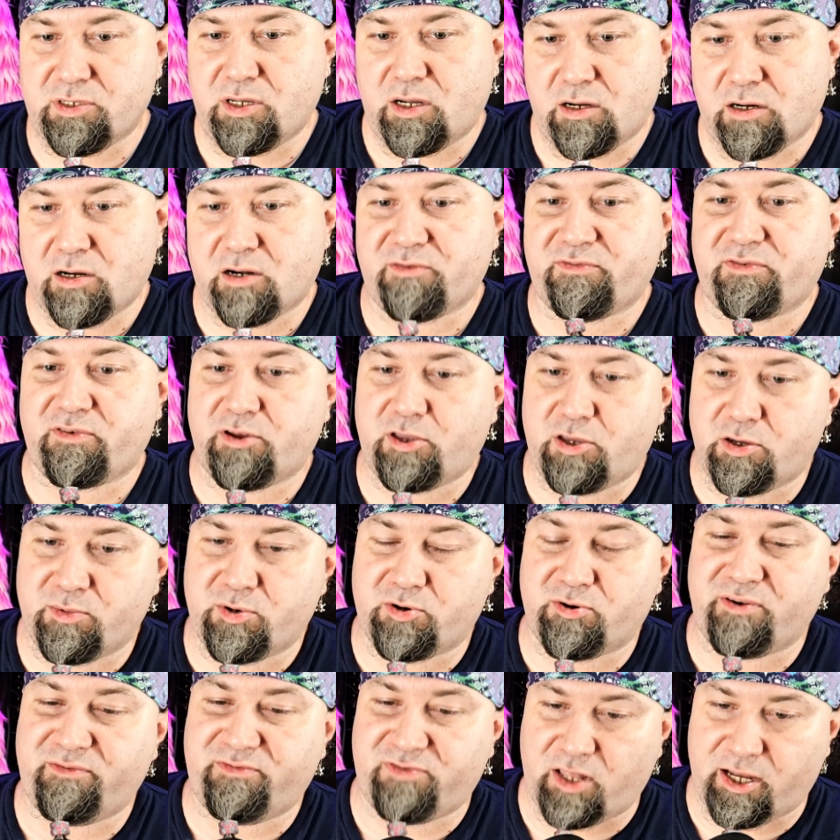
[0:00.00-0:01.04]
hunger for
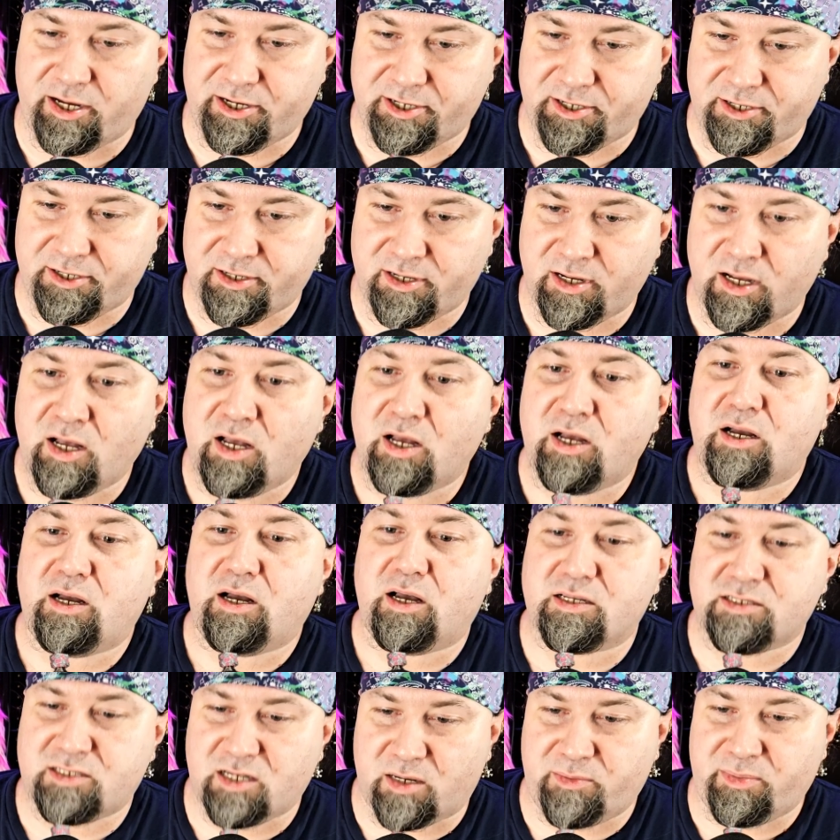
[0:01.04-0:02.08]
humanoid flesh,
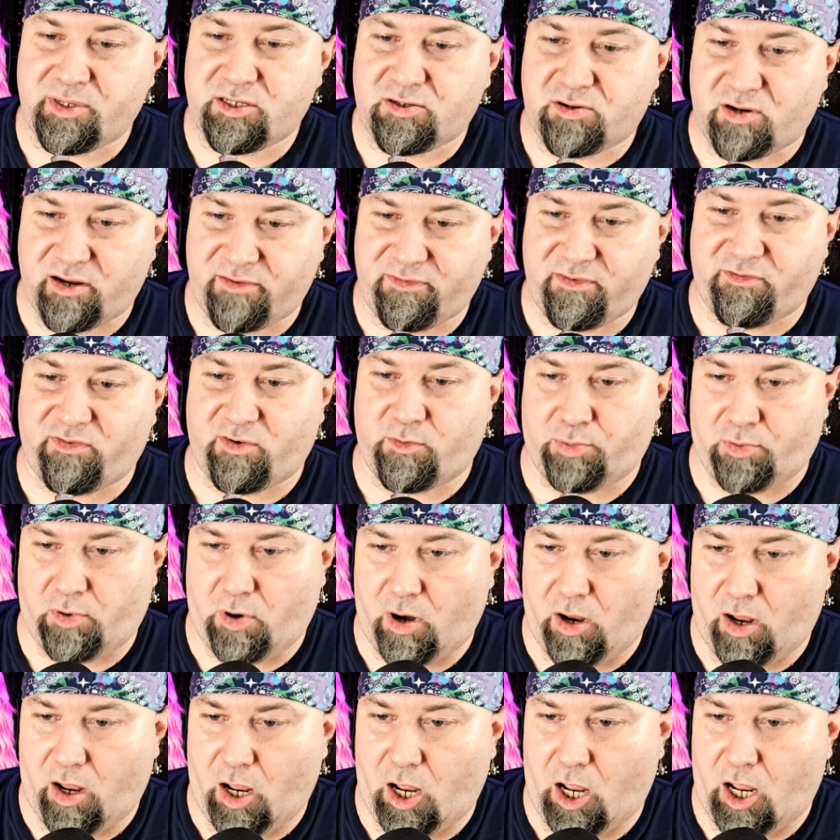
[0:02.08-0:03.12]
a zombie's craving for
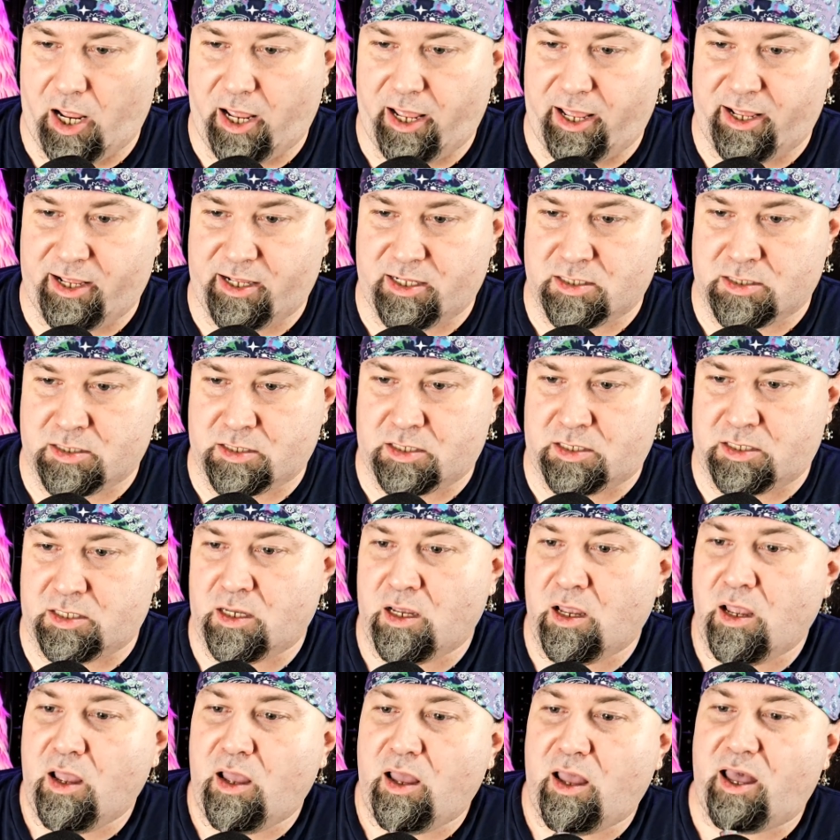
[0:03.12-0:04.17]
brains,
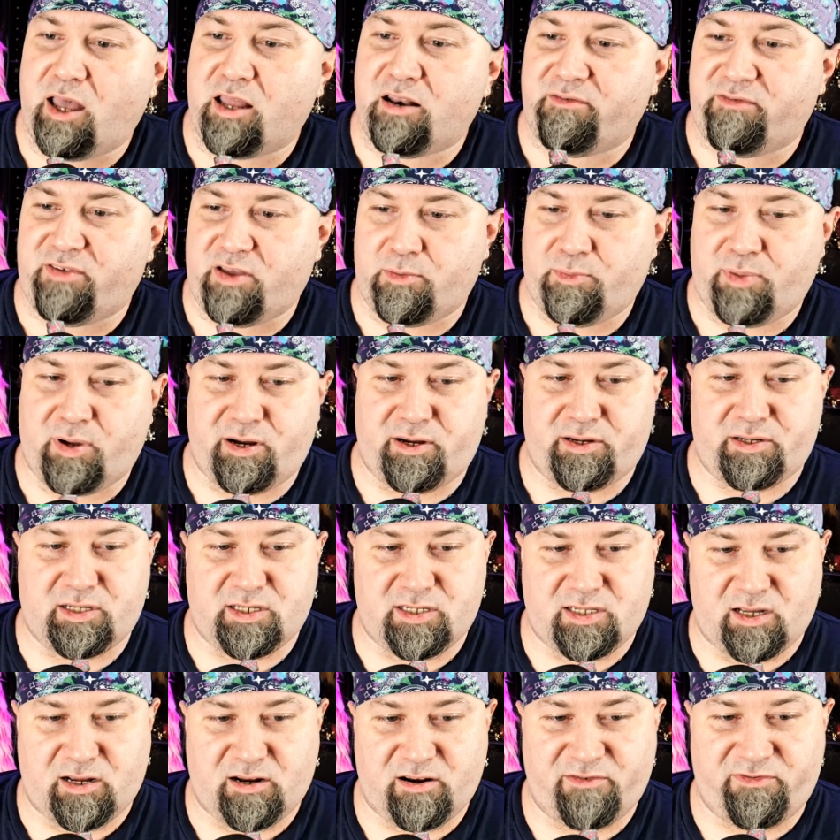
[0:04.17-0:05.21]
and a vampire's
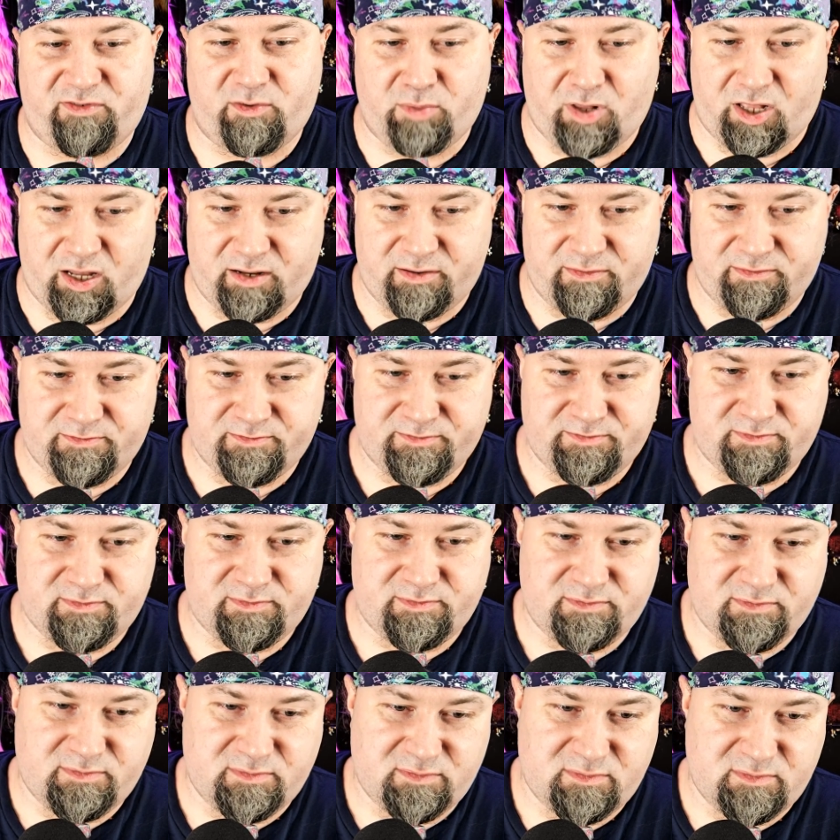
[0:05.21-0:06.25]
desire for blood.
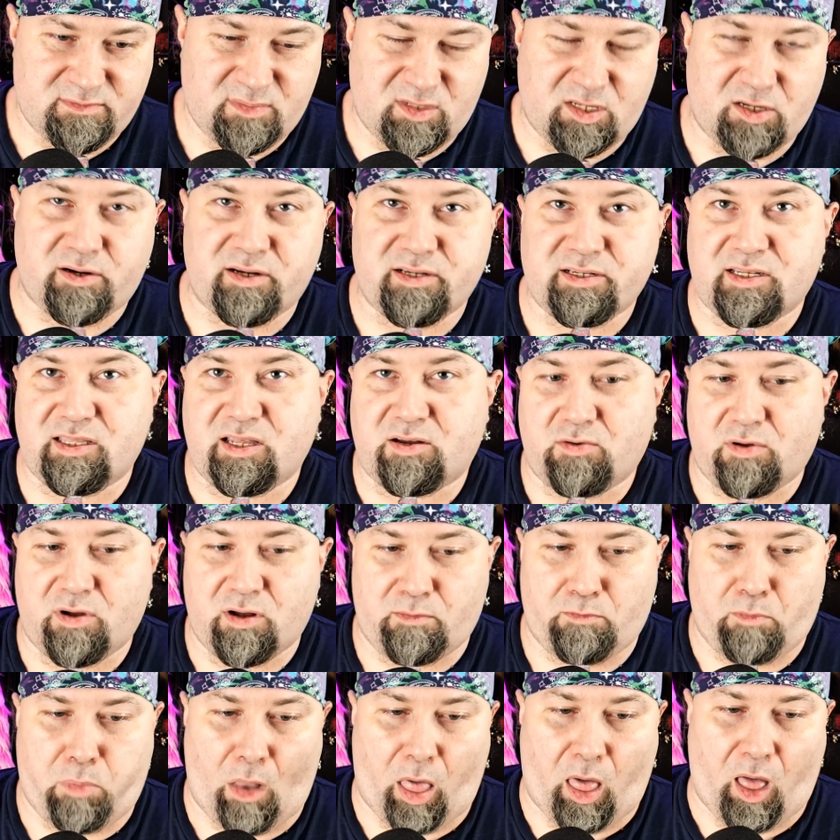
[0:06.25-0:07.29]
Sorry, I said that
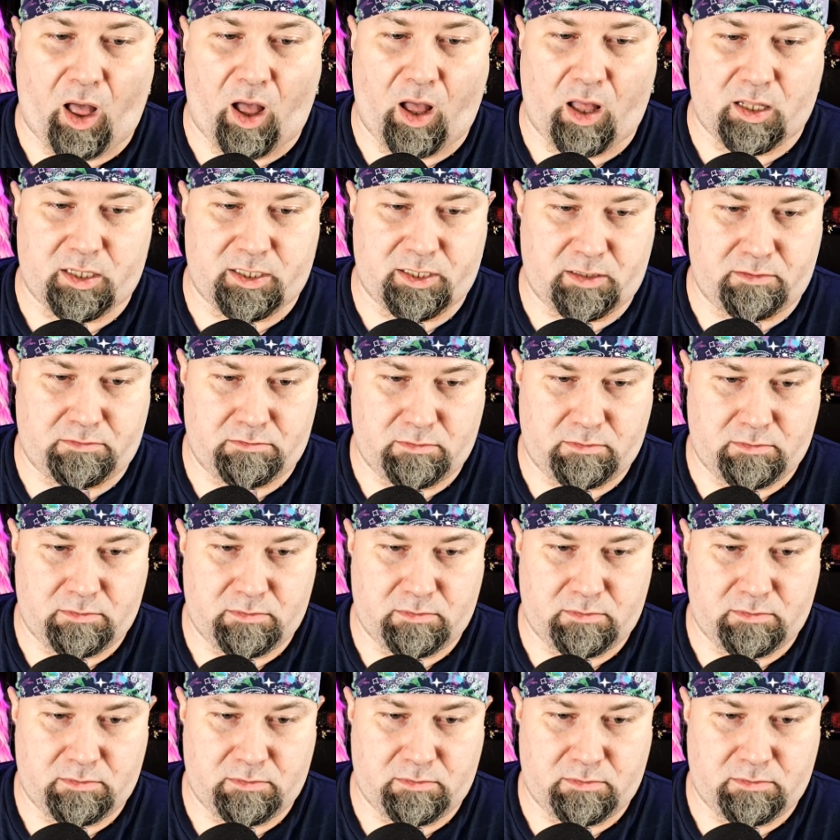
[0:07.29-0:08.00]
wrong. Blood.